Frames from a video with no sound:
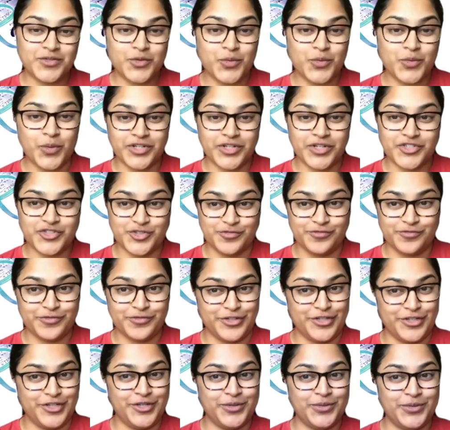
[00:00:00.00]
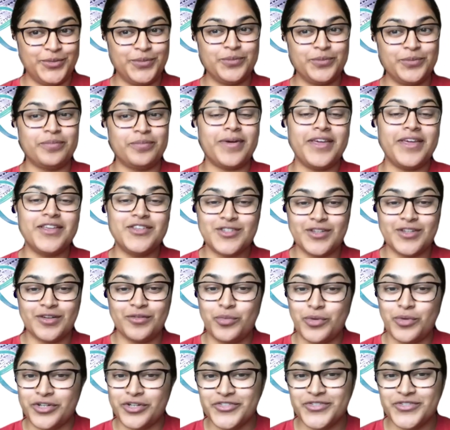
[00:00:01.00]
question for you, based on
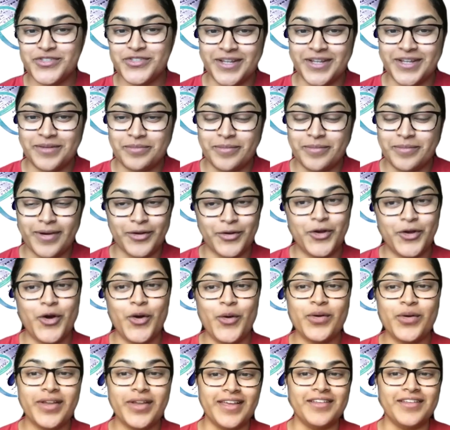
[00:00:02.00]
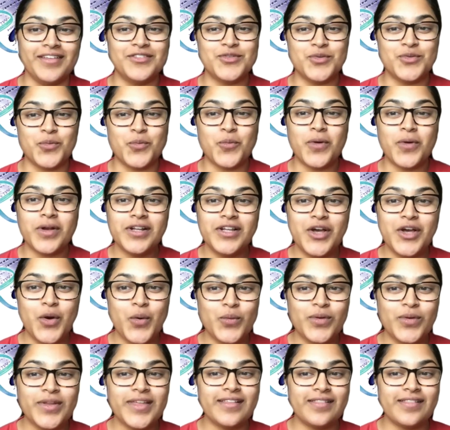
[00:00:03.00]
what you said about coding. So what
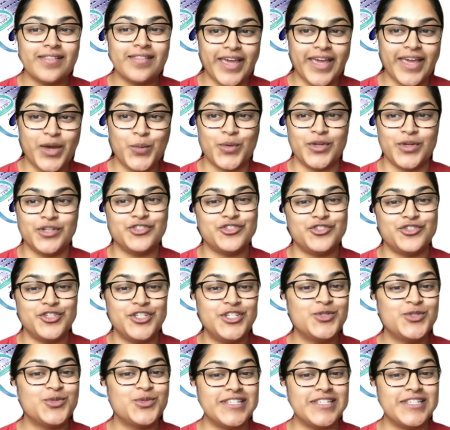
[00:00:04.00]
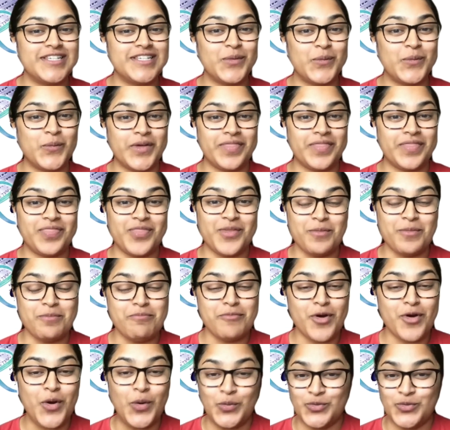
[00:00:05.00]
coding language do you deal with the
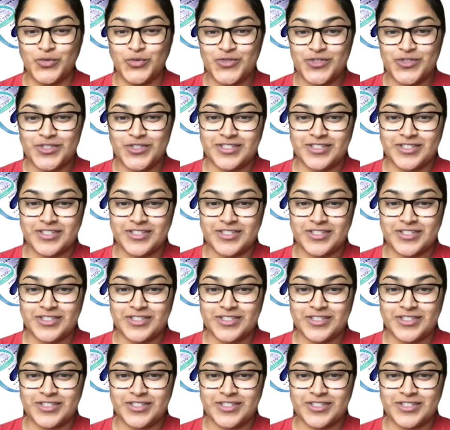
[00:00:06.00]
most?